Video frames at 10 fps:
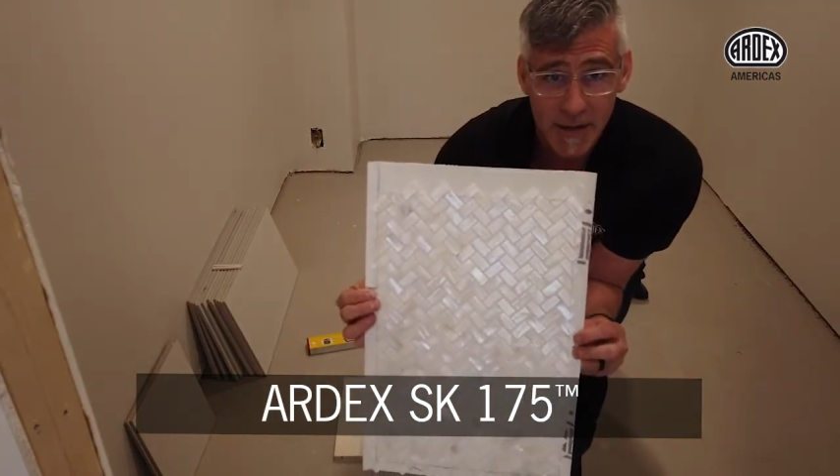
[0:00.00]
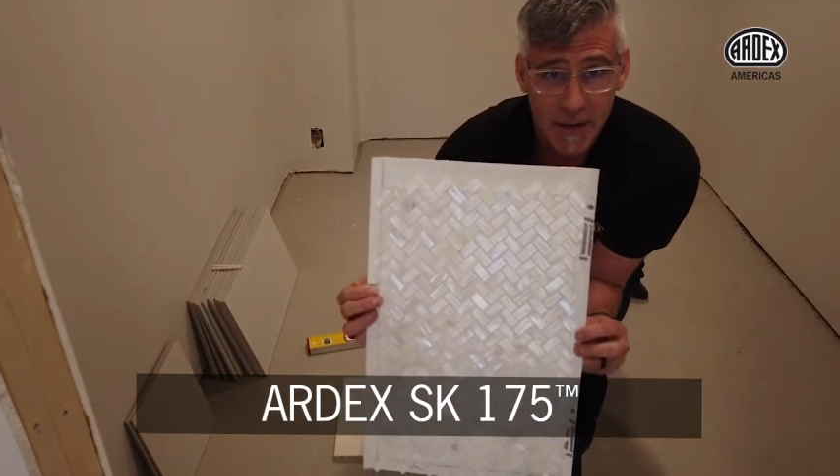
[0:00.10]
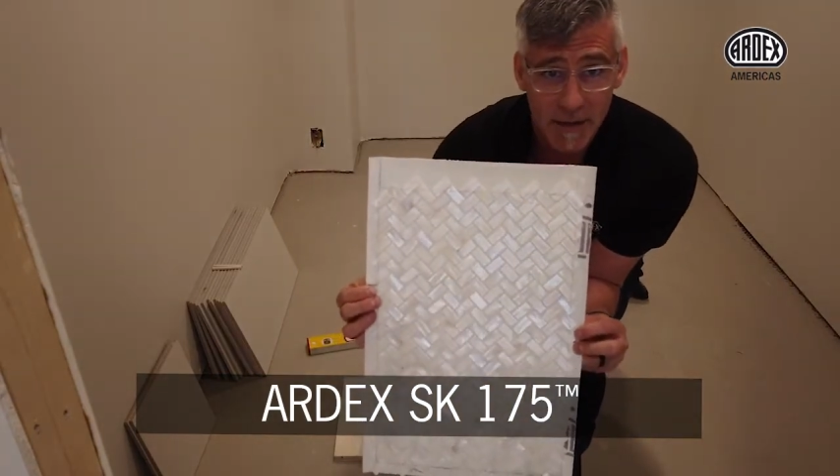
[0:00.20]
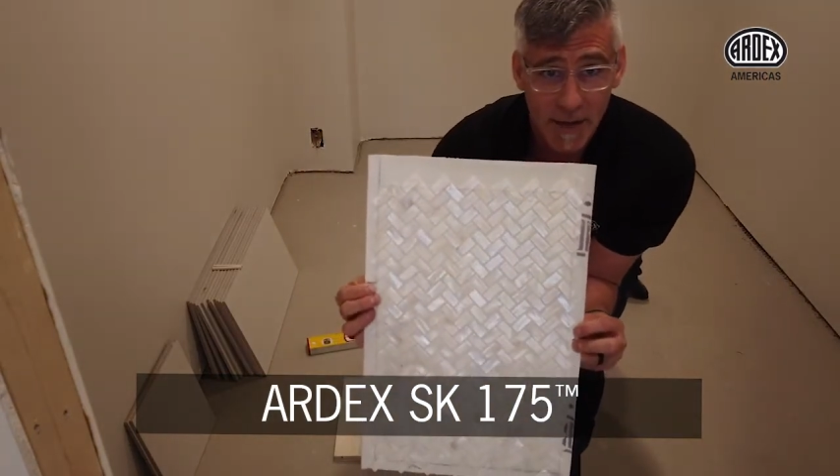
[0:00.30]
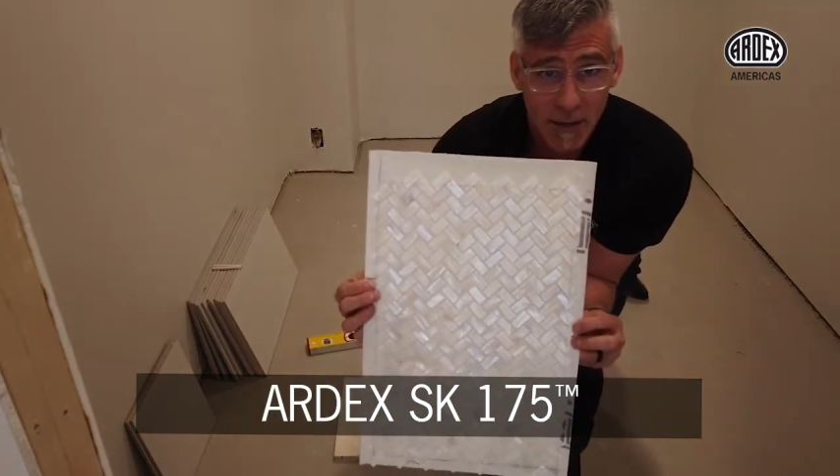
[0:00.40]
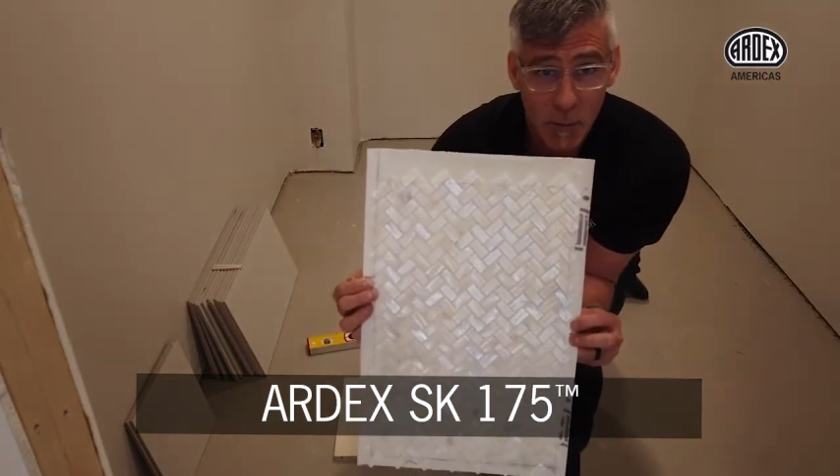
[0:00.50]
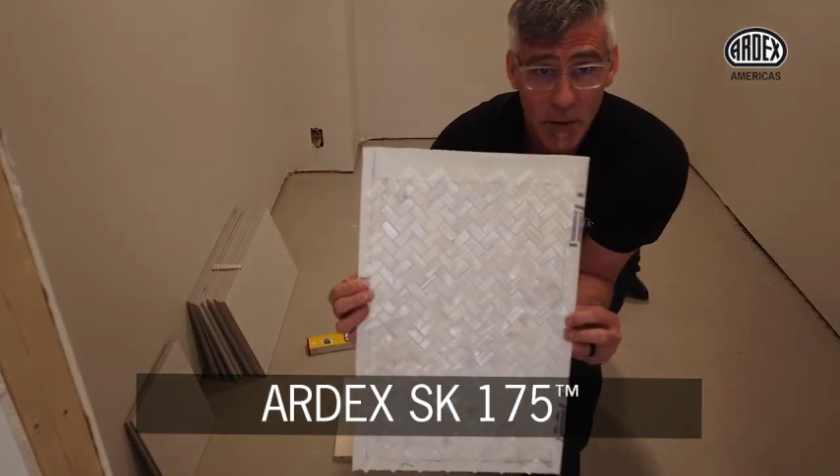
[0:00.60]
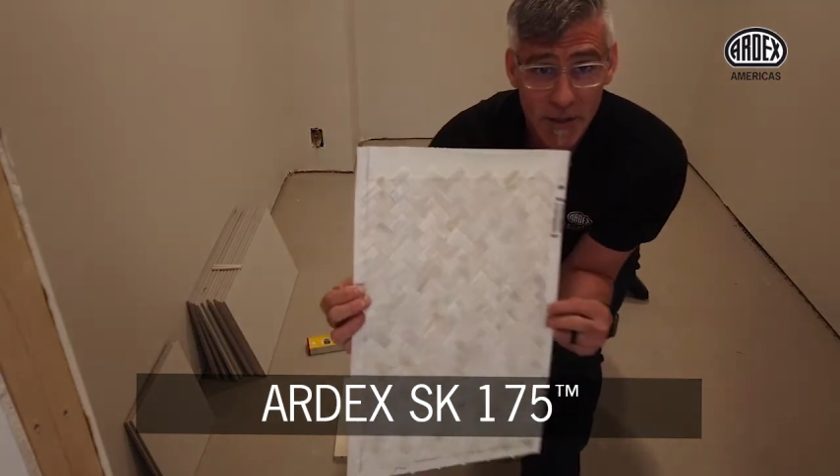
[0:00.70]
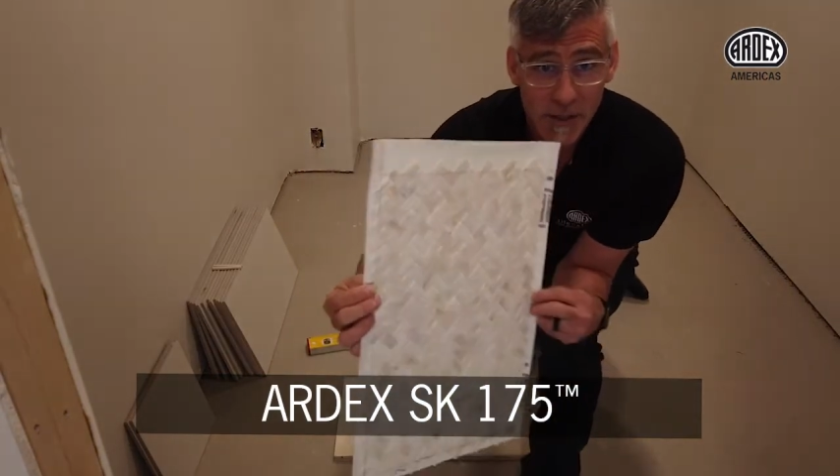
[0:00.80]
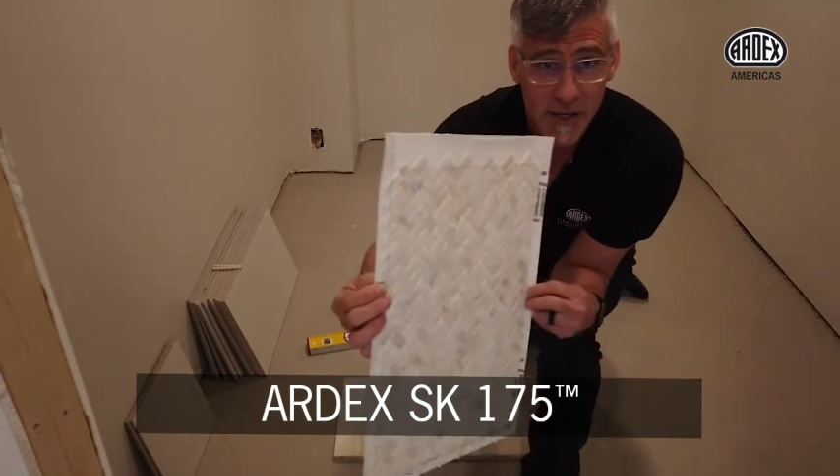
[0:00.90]
cut it like
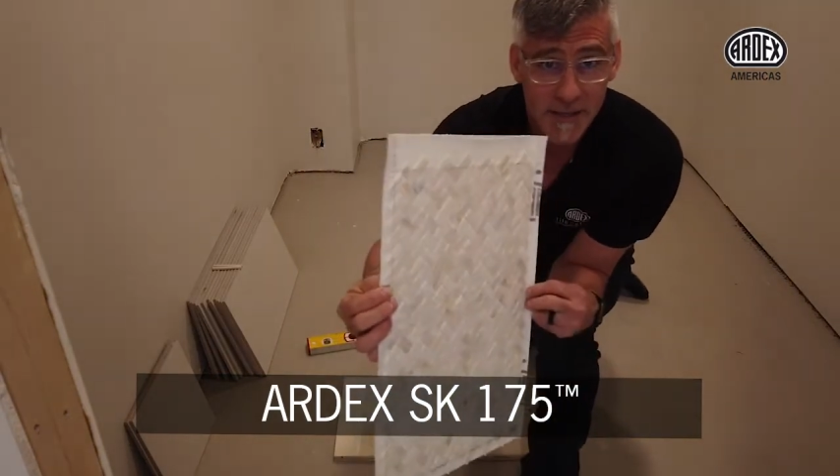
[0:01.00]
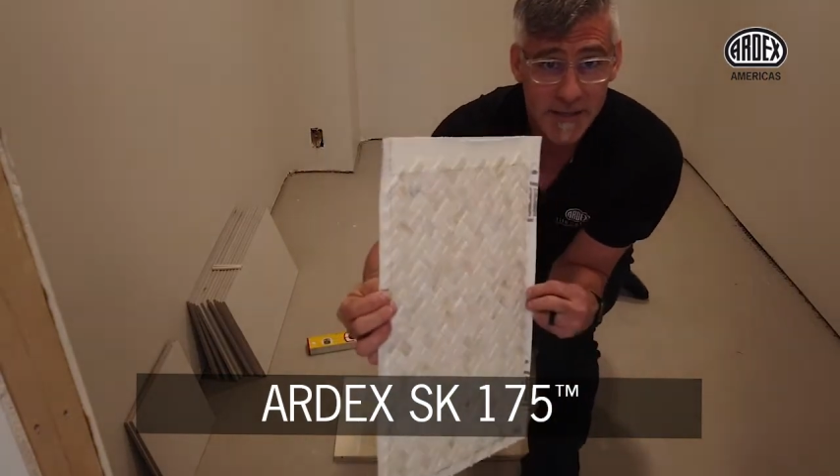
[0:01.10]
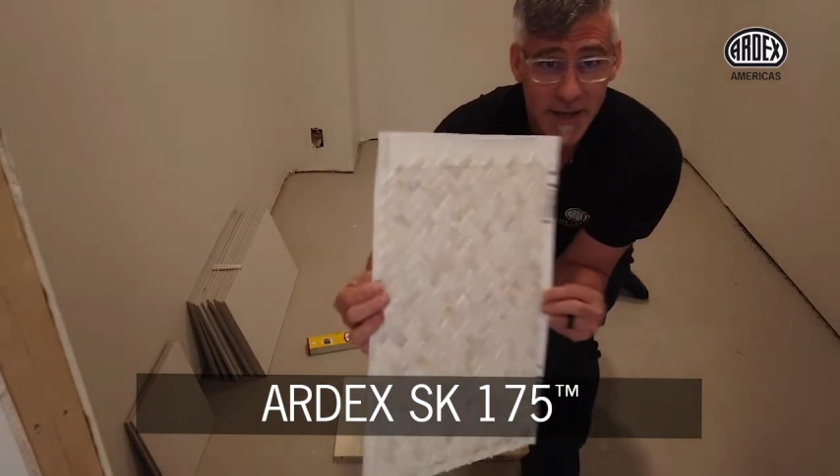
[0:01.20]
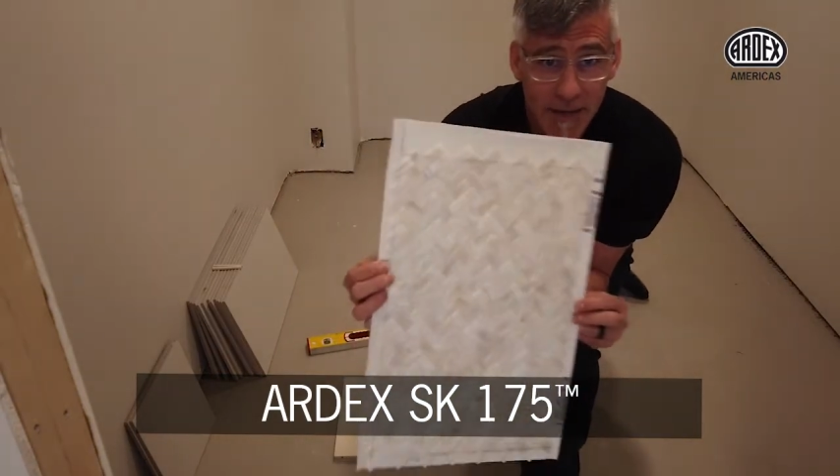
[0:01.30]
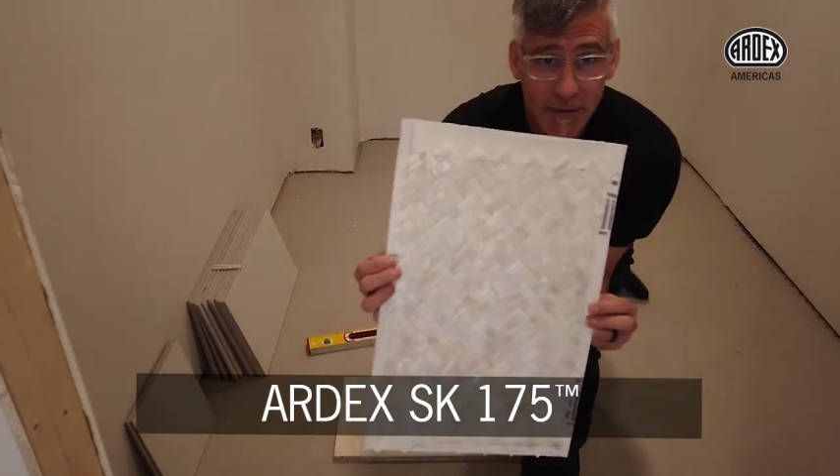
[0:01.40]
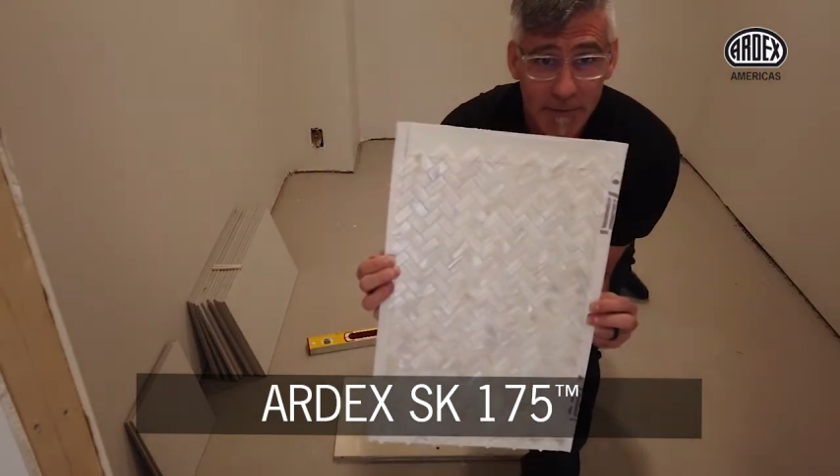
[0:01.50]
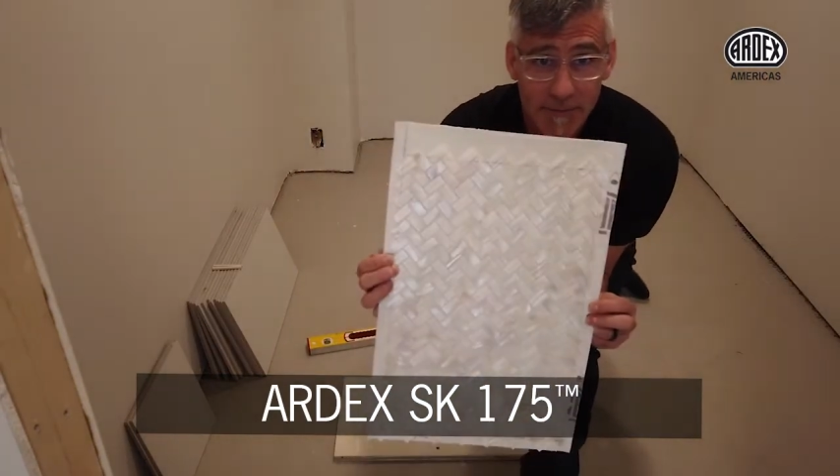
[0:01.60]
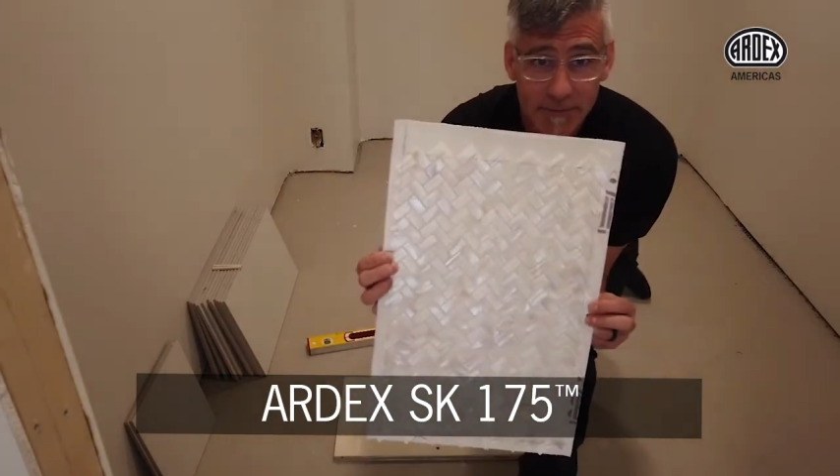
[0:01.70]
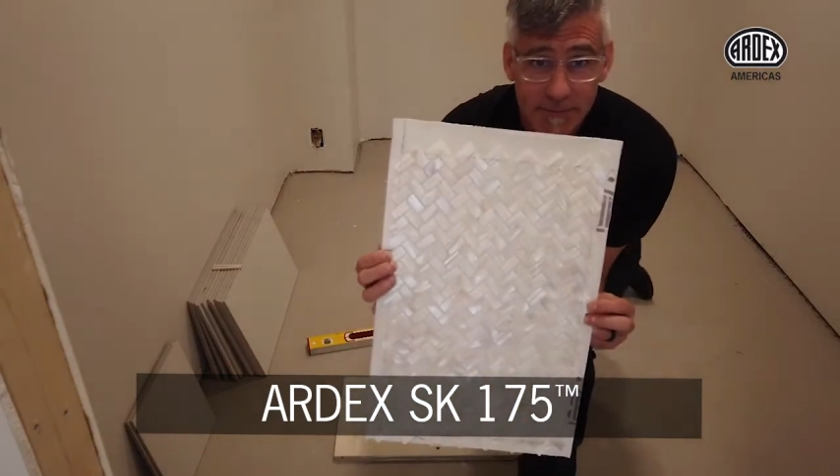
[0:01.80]
one giant tile.